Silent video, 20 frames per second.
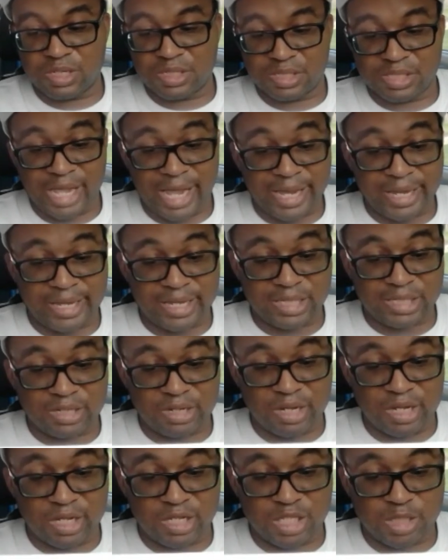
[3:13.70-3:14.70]
that gets
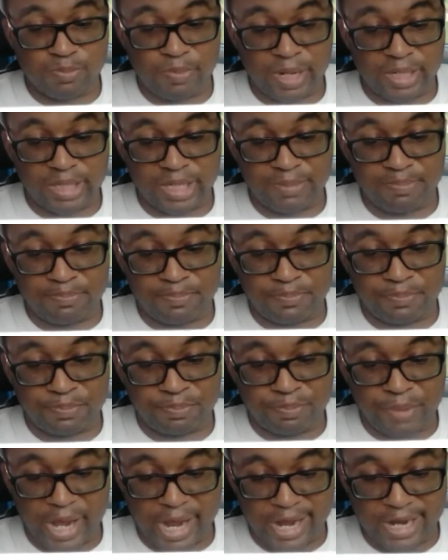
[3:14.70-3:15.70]
the expected
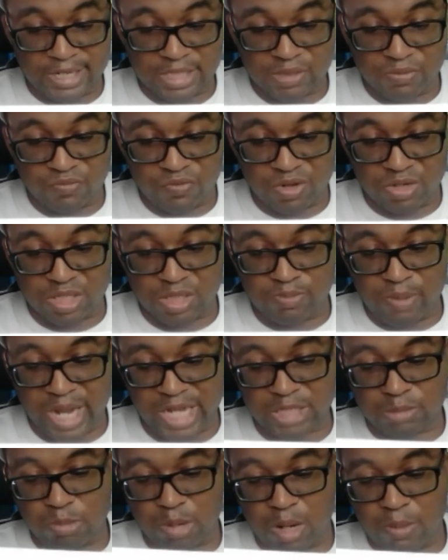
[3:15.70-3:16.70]
pass for his
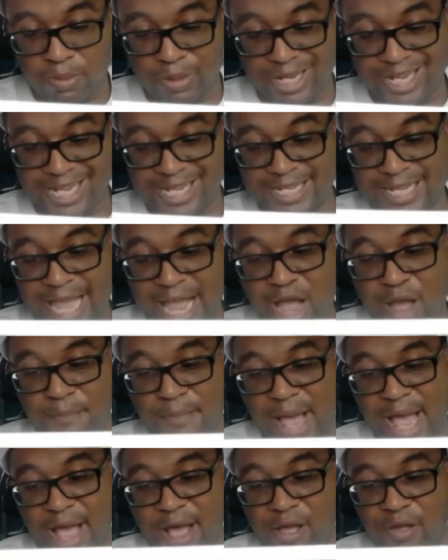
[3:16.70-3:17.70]
basketball playing guy
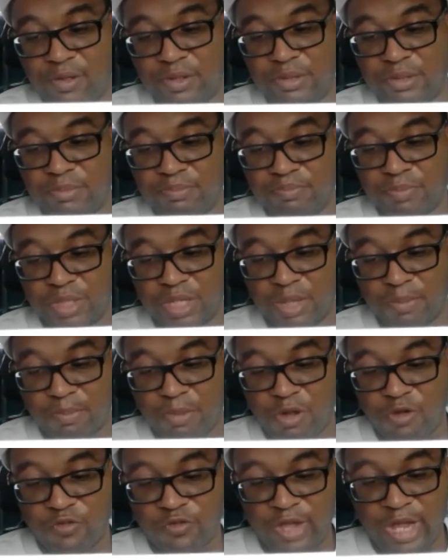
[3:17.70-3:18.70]
pal, and
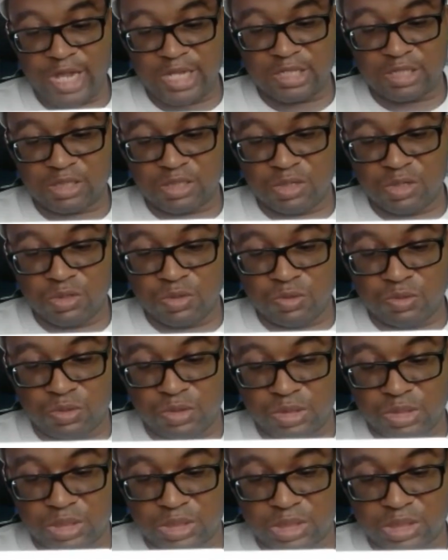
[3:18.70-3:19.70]
both guys do
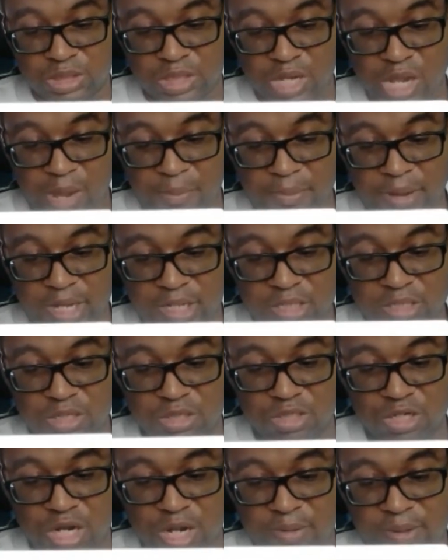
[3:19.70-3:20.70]
their best to
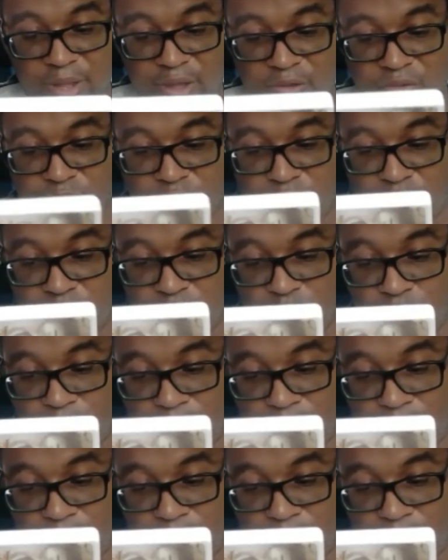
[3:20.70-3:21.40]
charm anyone who